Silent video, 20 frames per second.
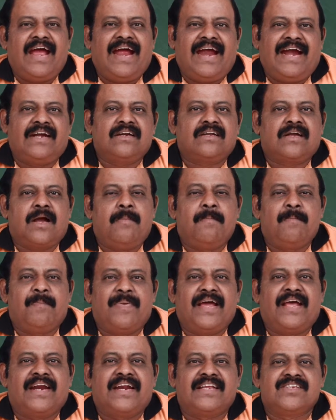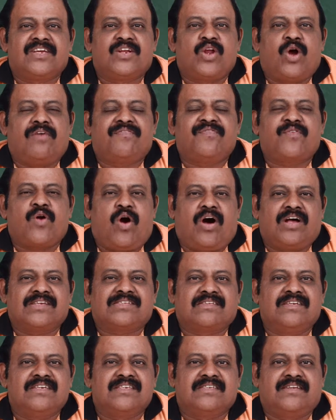and comparison of
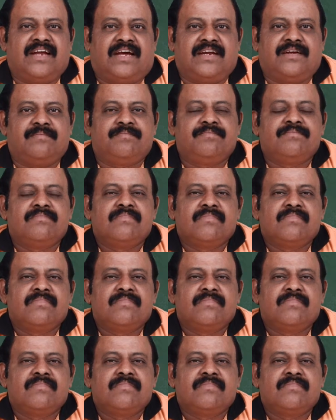cost is done.